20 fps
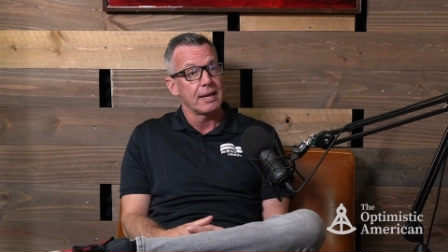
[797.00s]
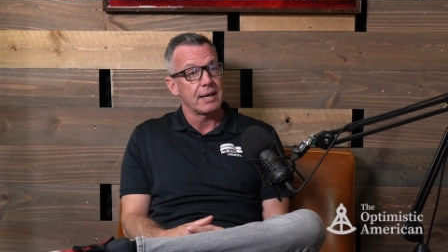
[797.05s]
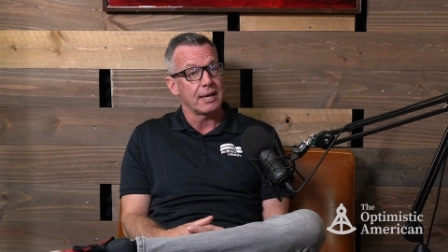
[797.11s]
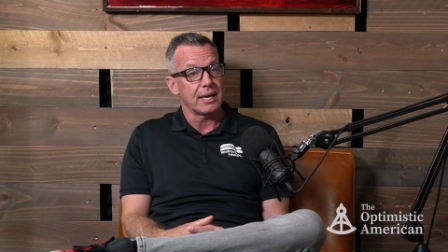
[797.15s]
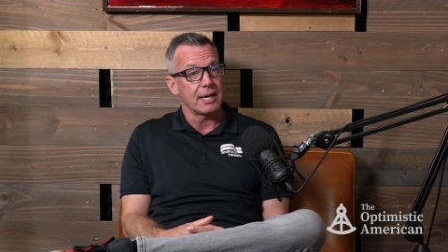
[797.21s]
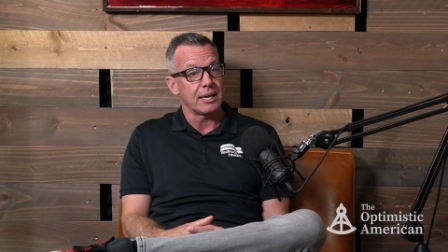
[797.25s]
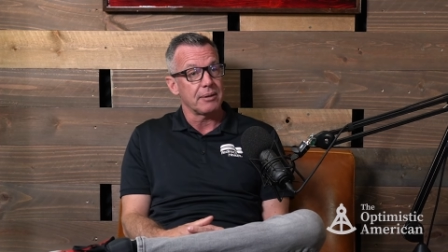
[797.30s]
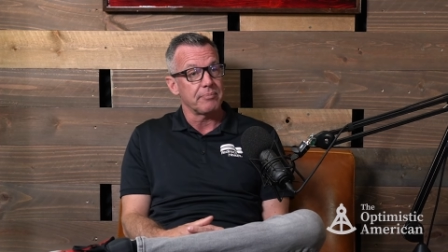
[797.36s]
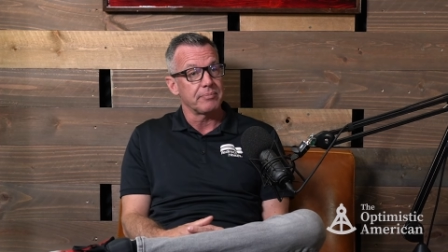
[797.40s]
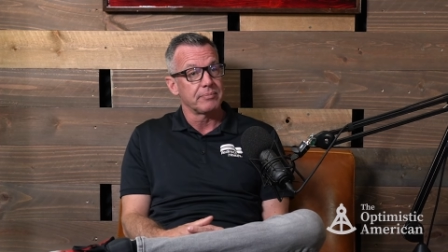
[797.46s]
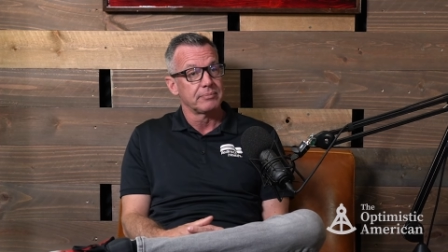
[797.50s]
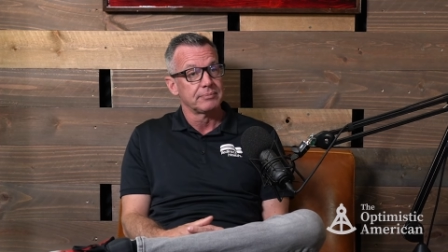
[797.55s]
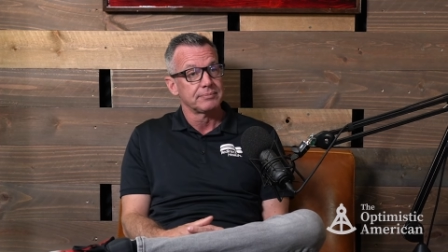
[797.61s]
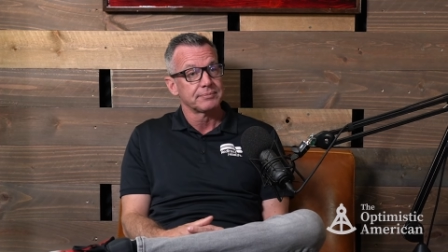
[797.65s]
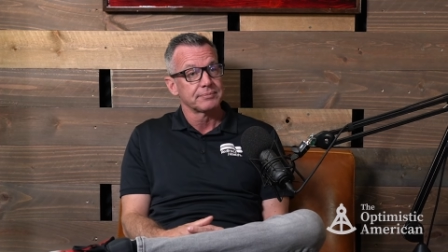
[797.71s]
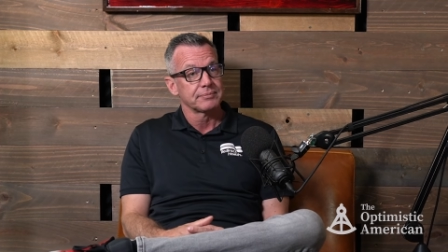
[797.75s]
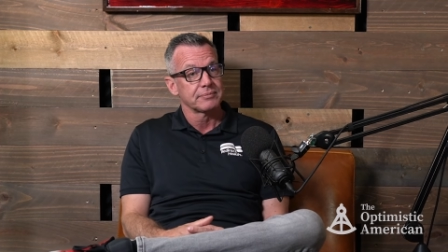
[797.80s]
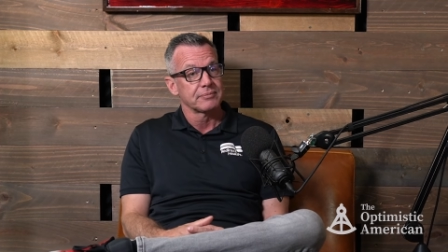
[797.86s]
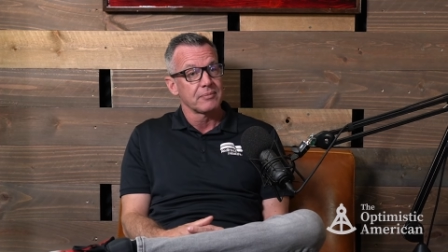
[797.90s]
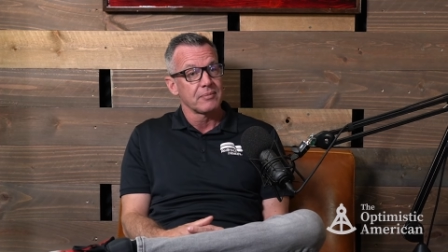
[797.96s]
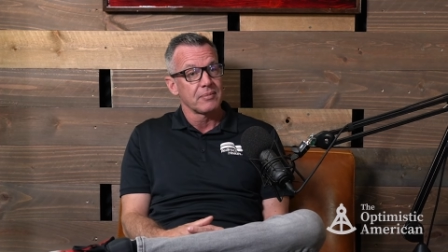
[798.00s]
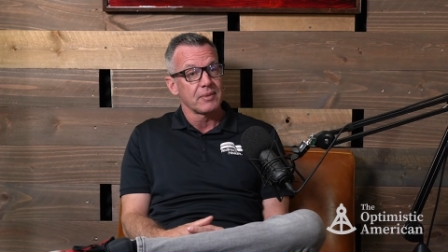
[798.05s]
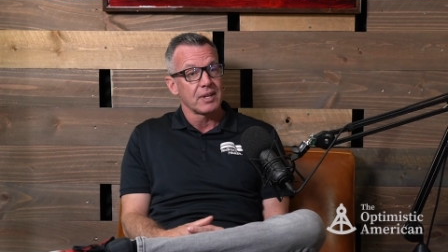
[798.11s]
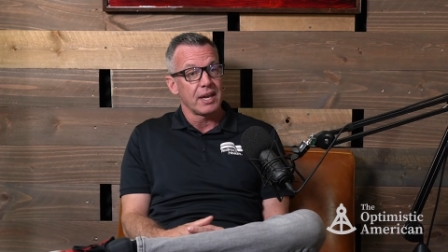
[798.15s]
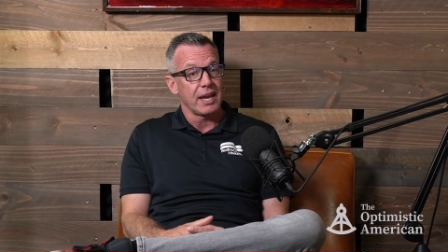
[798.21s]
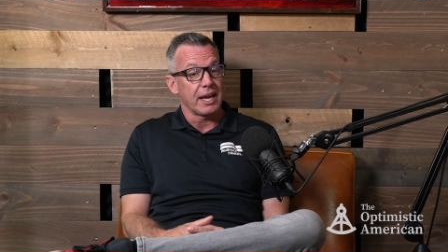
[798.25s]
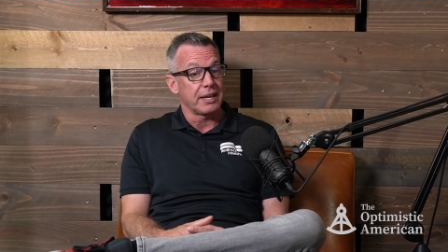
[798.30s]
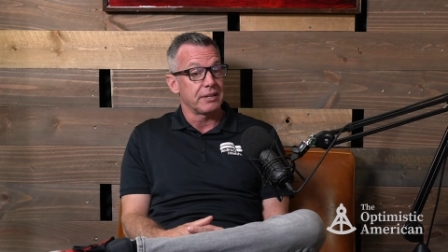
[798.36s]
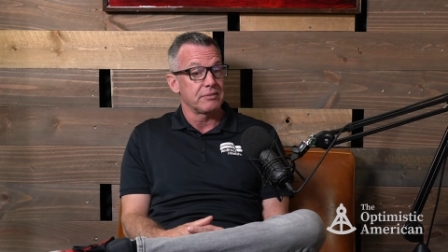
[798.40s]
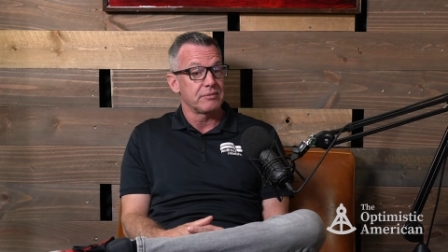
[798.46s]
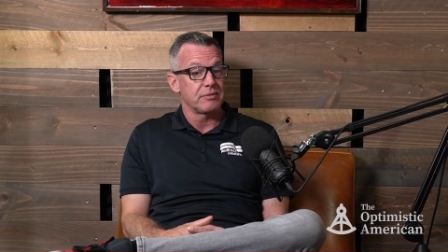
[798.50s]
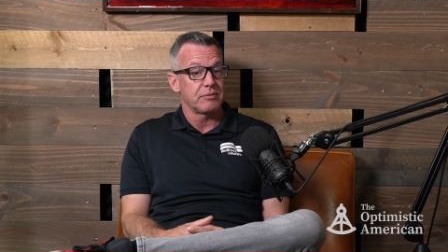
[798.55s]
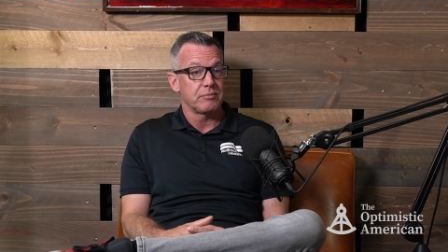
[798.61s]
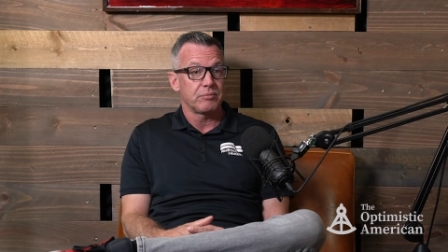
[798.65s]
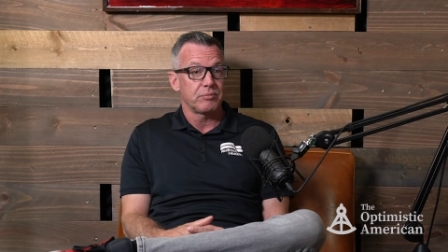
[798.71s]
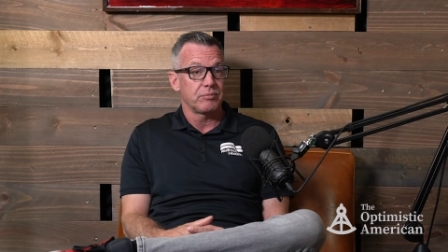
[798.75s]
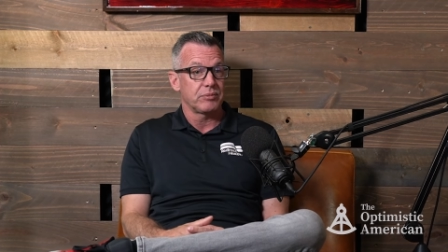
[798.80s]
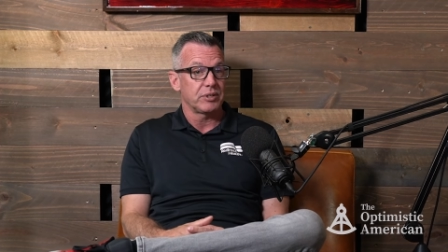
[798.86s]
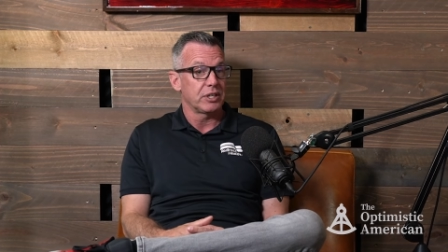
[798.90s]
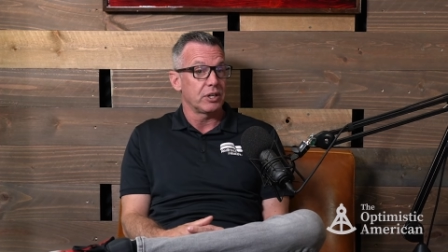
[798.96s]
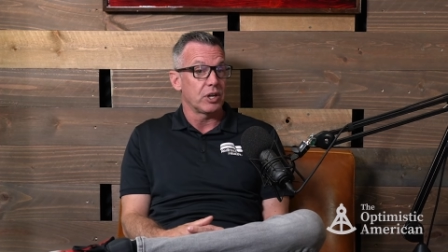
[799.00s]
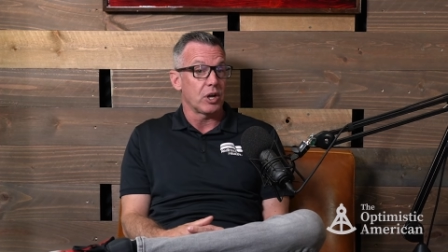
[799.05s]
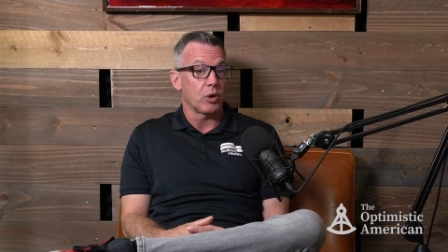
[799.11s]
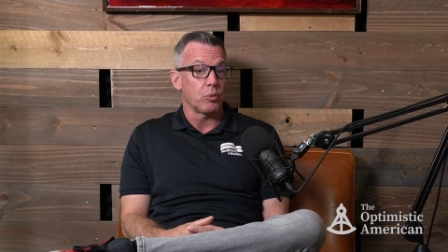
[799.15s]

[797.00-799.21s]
um, and you know